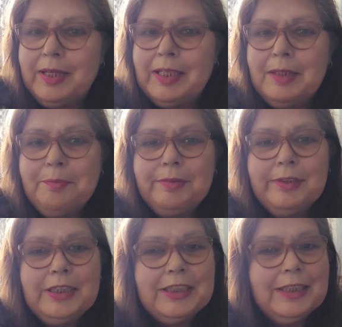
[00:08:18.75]
I
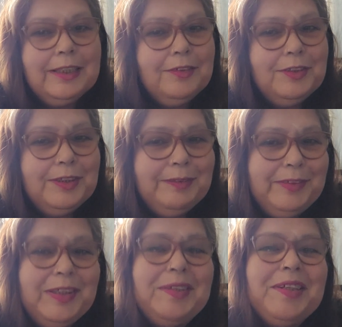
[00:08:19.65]
appreciate all of
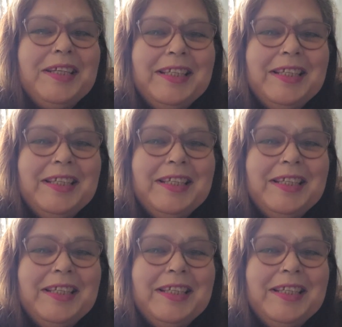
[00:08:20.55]
you.